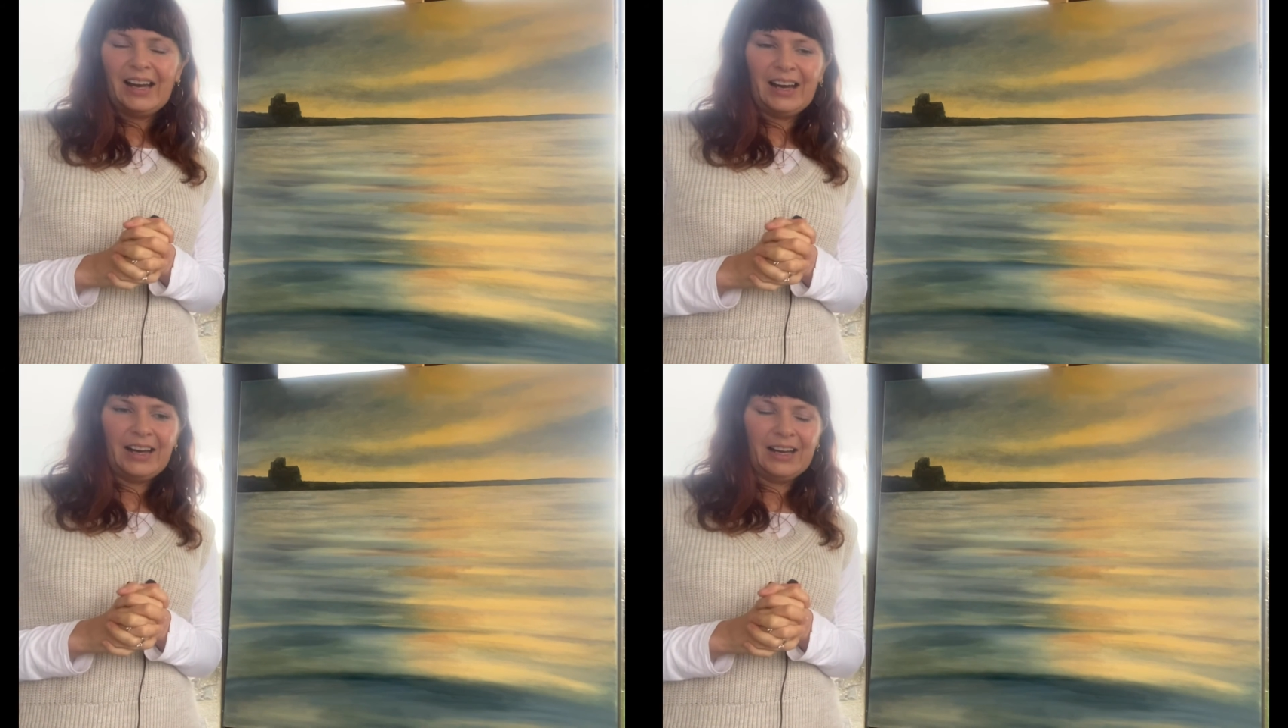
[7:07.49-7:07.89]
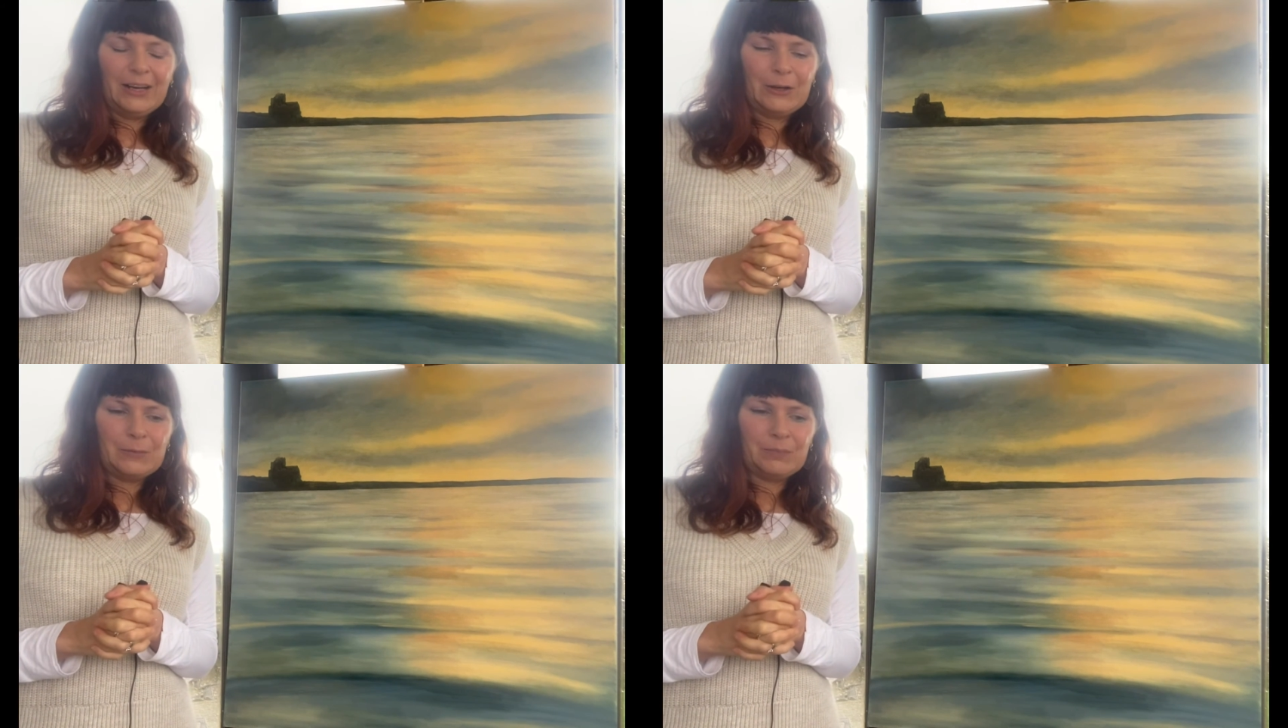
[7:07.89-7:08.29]

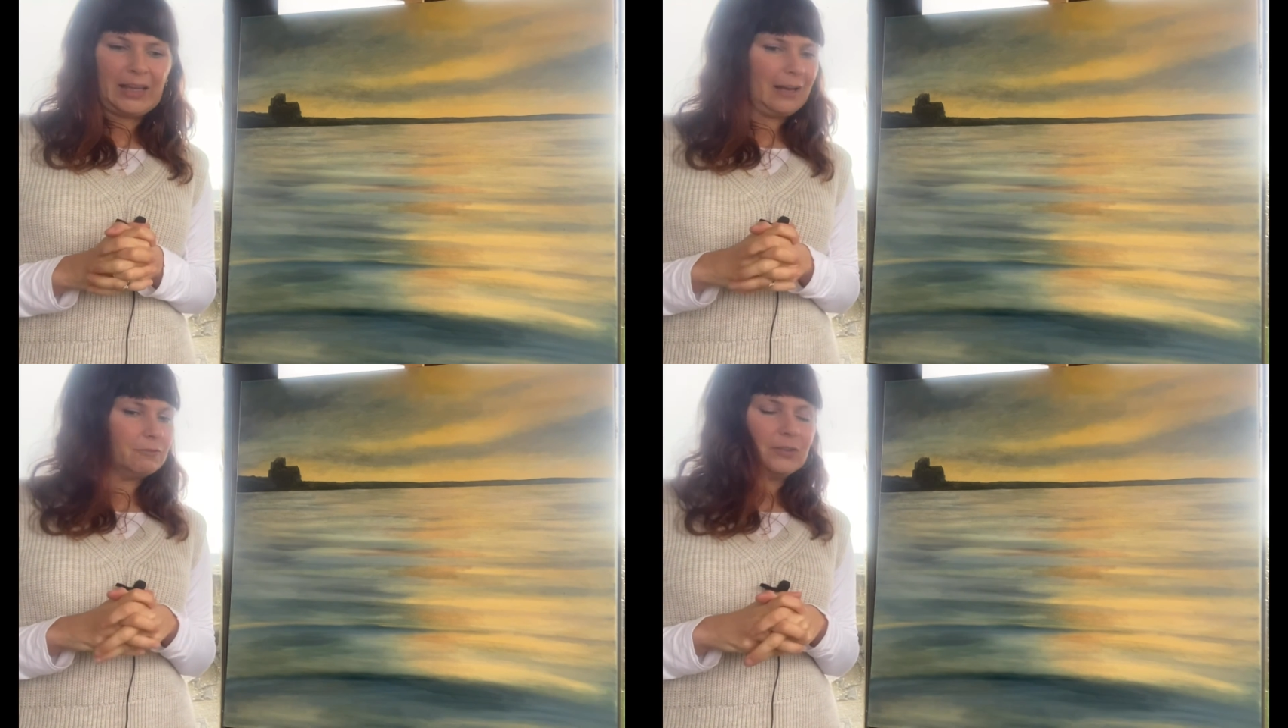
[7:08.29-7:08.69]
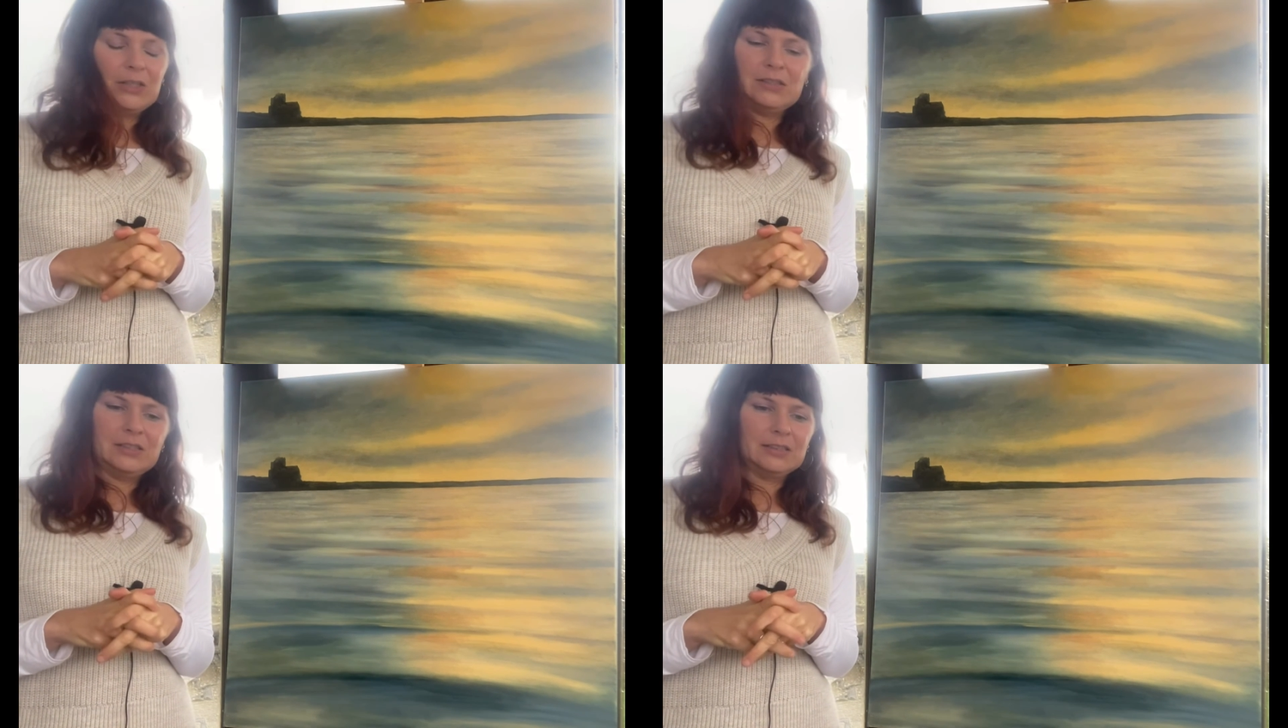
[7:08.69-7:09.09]
And for
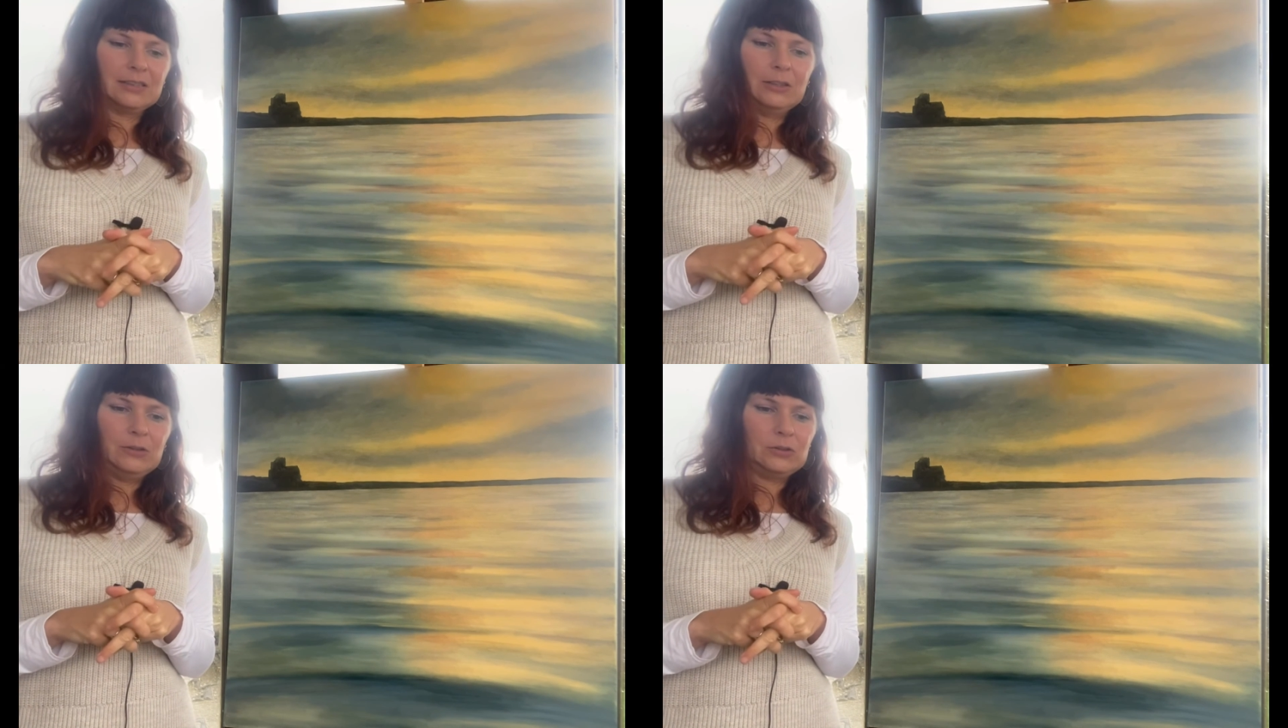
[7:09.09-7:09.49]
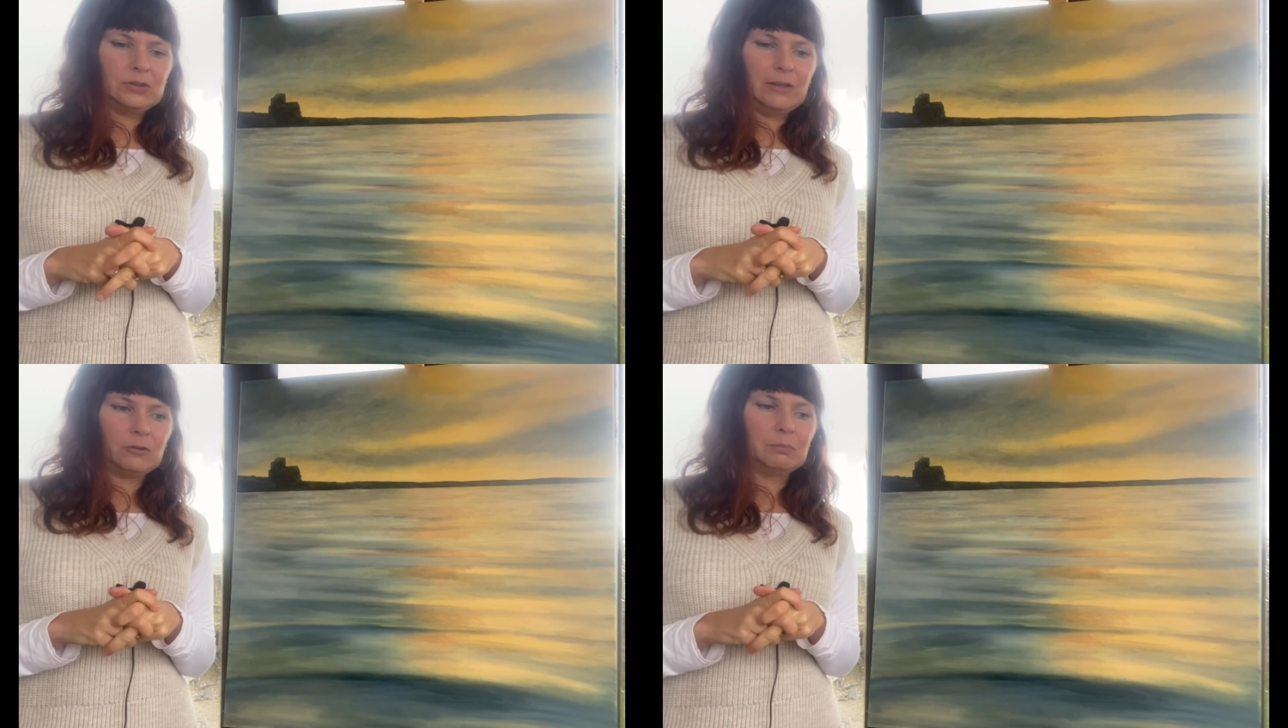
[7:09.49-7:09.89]
you to just lose
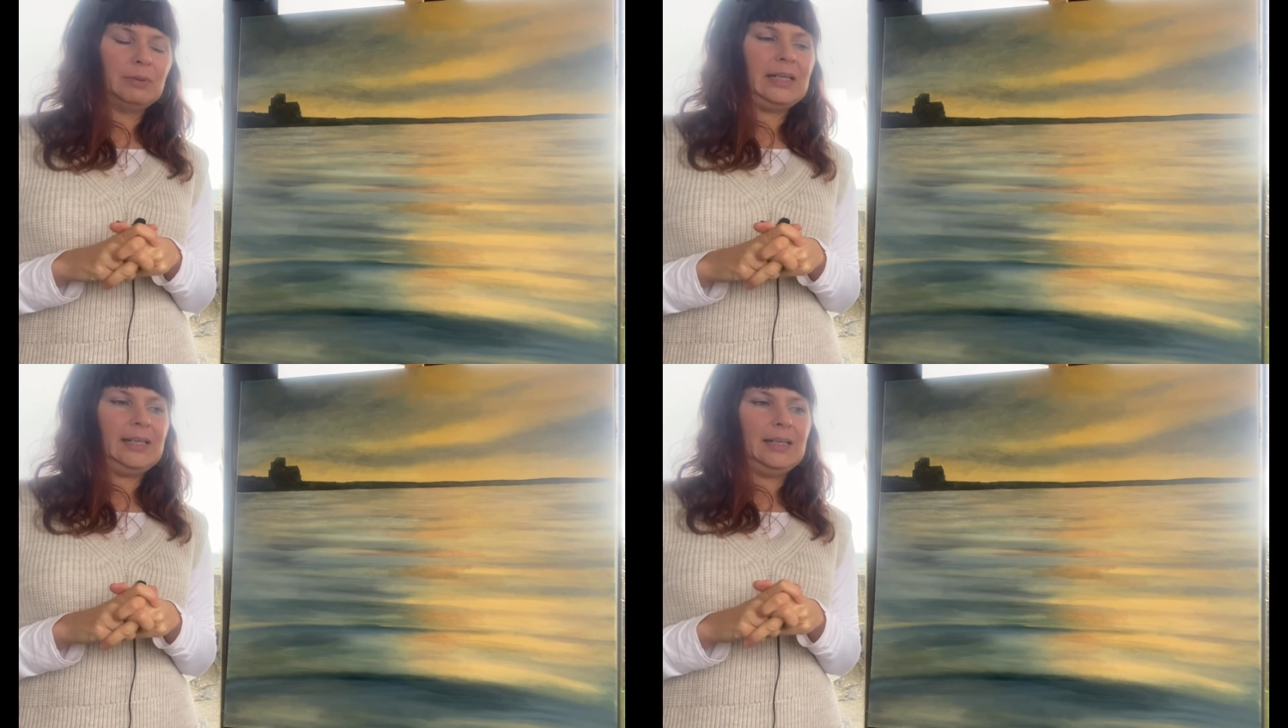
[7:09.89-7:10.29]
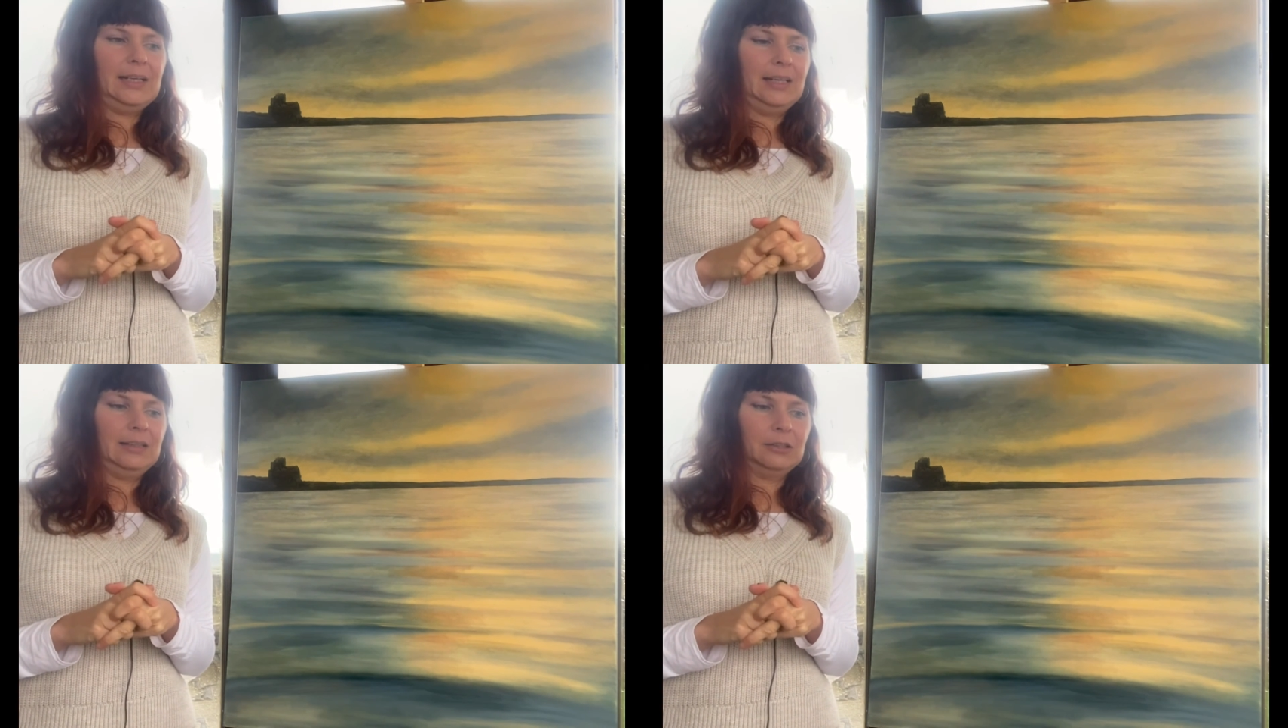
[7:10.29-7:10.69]
yourself
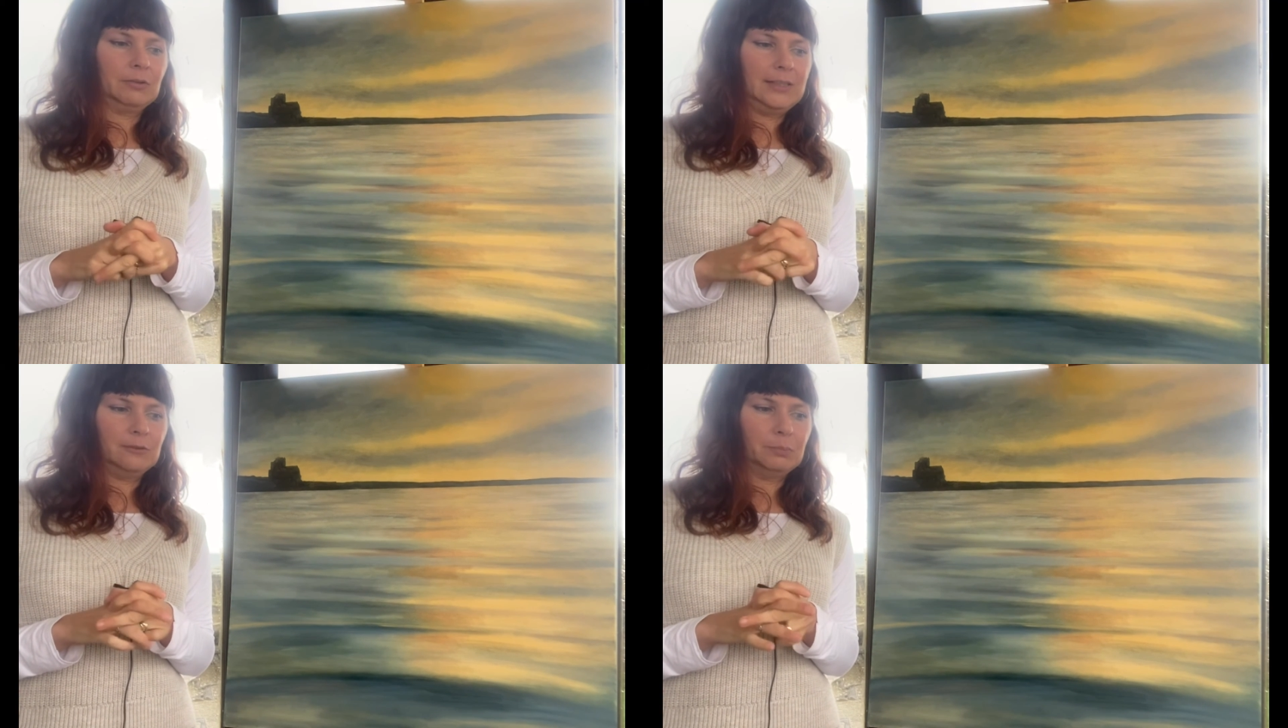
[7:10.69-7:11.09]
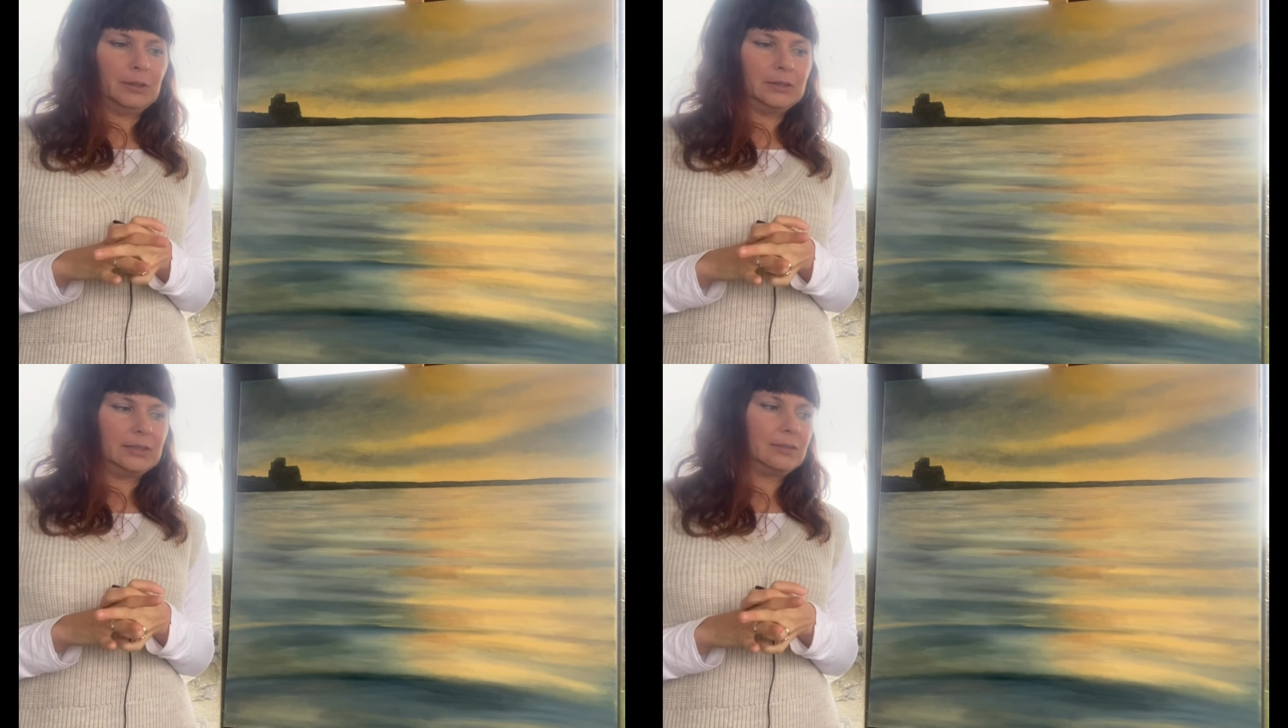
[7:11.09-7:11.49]
completely in the creative
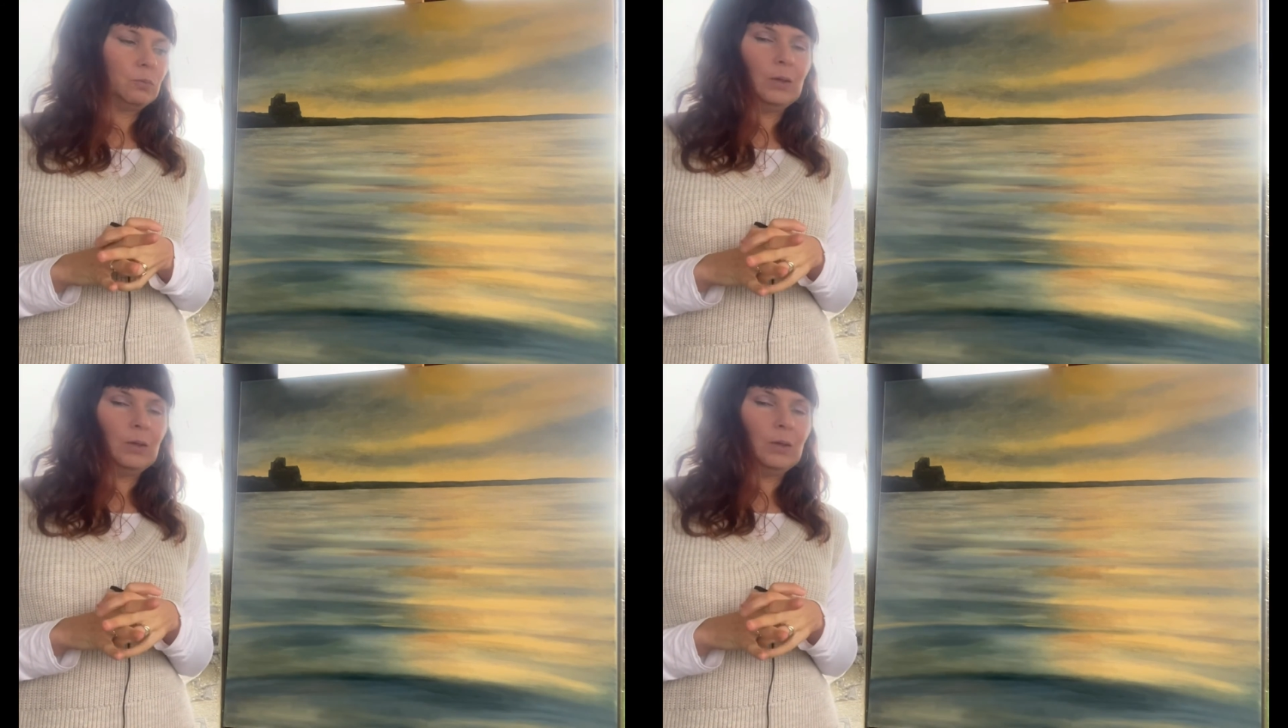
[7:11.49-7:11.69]
process